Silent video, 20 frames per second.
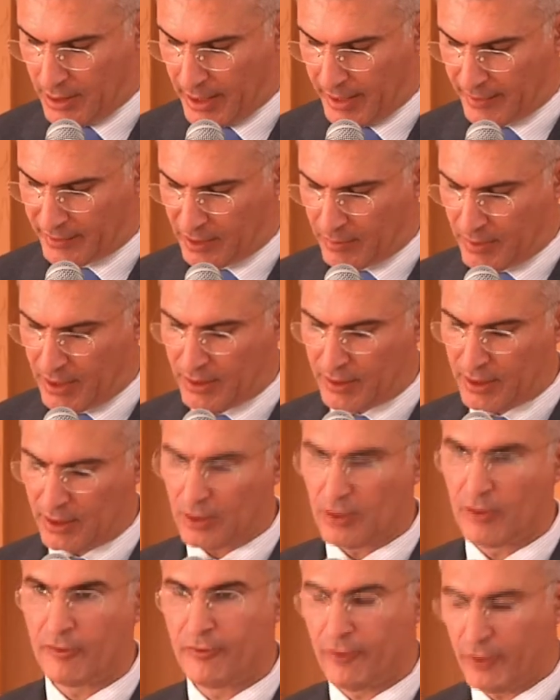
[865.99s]
at the
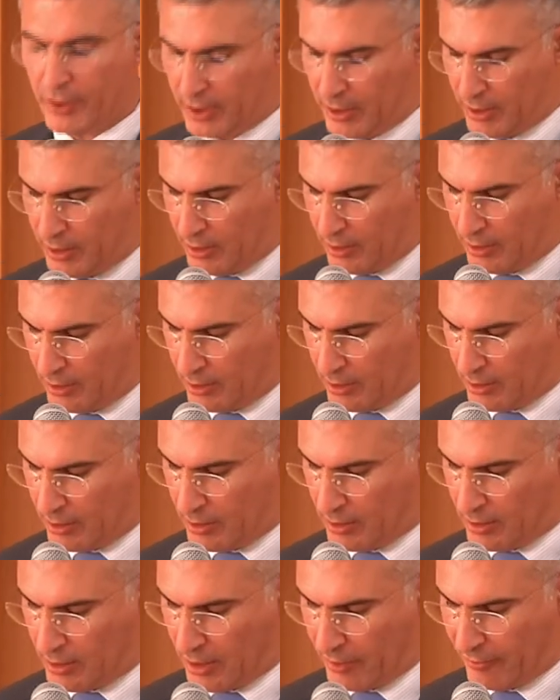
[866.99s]
meeting of Foreign
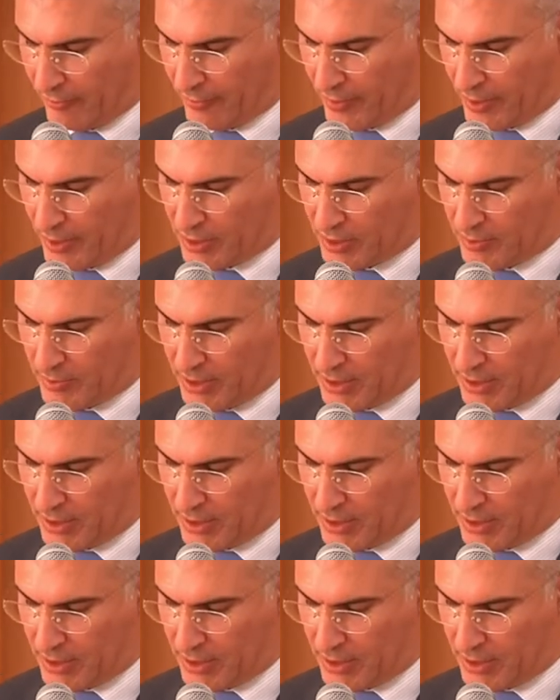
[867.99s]
Affairs